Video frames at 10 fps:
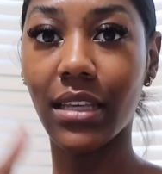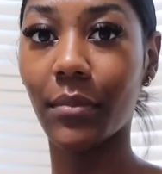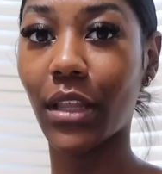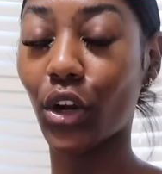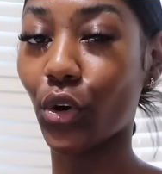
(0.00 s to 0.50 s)

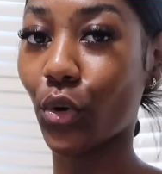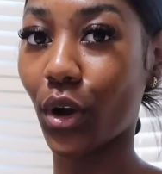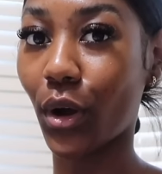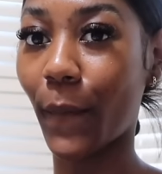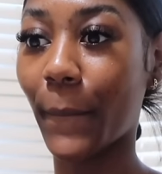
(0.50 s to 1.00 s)
some that are
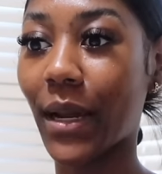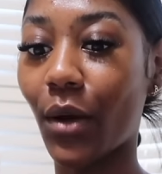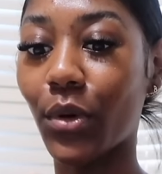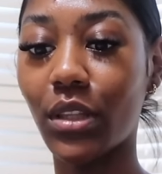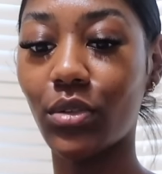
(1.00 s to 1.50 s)
chrome but I
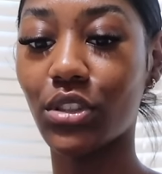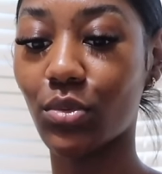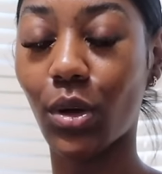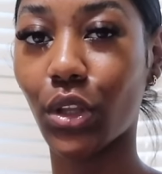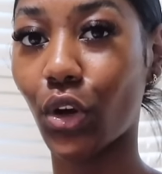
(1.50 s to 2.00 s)
really
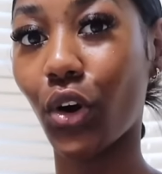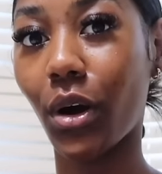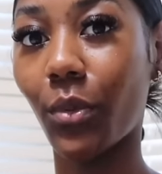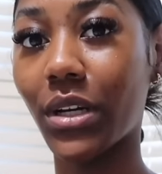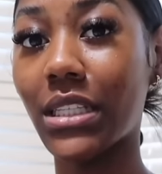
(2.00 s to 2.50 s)
just want the
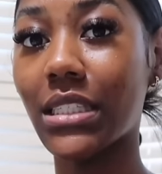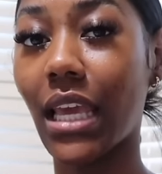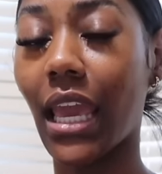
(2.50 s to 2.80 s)
chrome ones